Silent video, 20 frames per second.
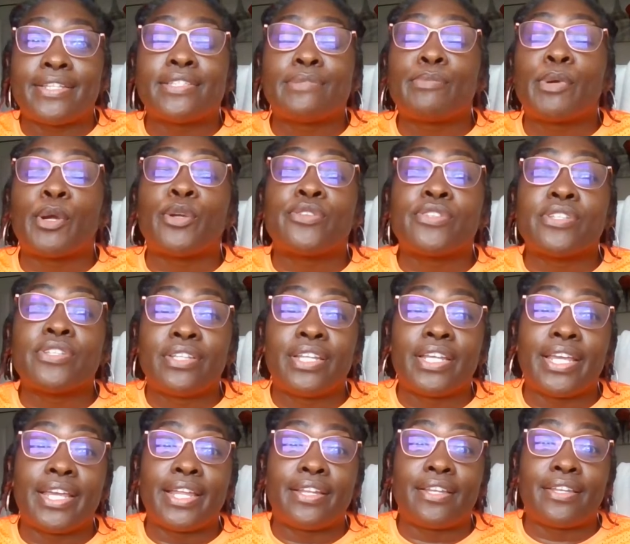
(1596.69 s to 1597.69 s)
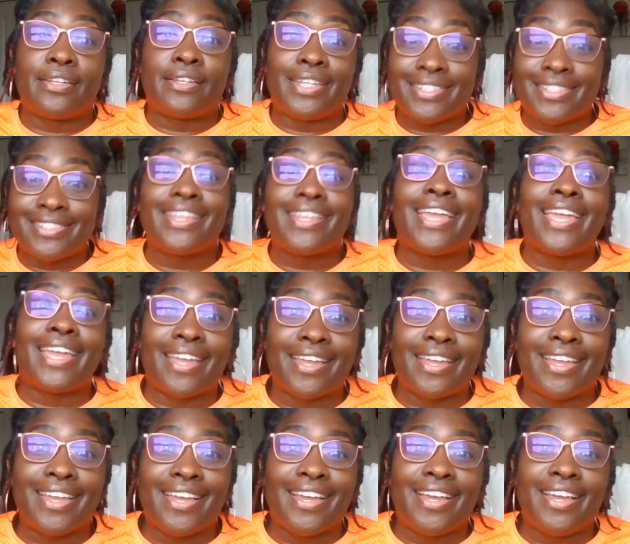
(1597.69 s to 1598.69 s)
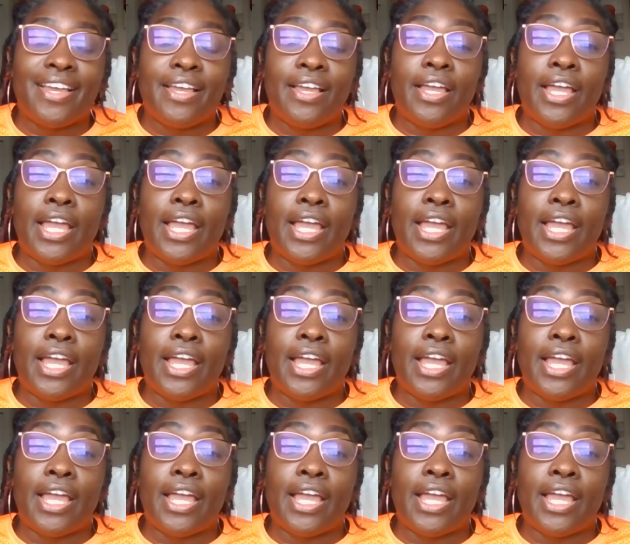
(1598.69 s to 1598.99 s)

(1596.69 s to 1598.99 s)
that this person did this thing